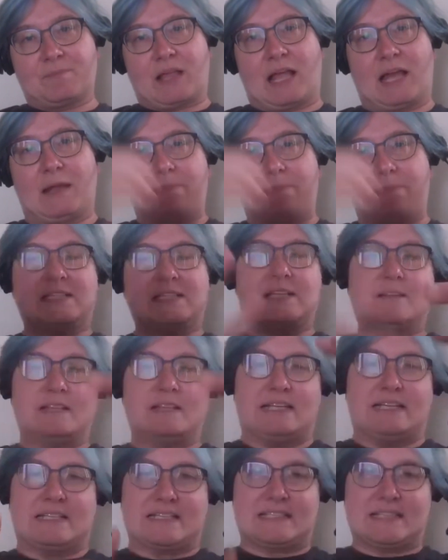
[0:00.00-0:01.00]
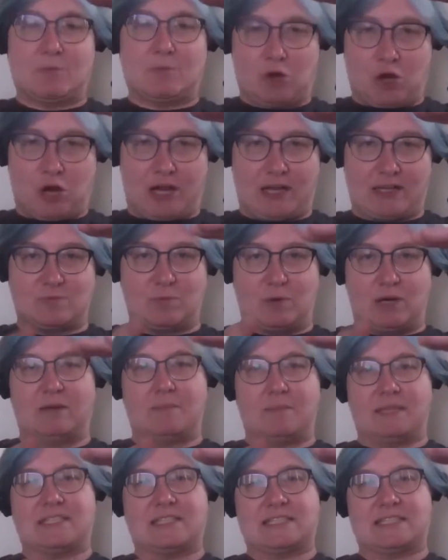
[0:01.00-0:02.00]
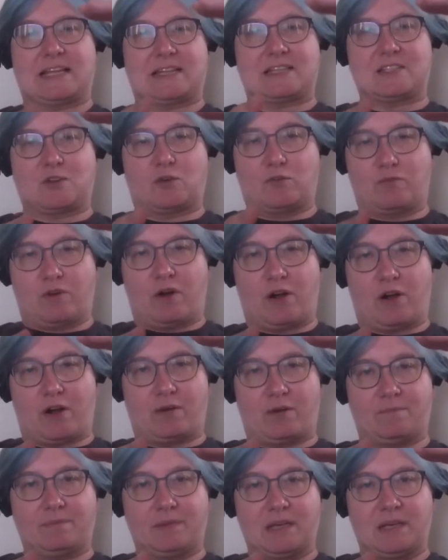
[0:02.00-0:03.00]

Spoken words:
and basically summarize what had been said so far.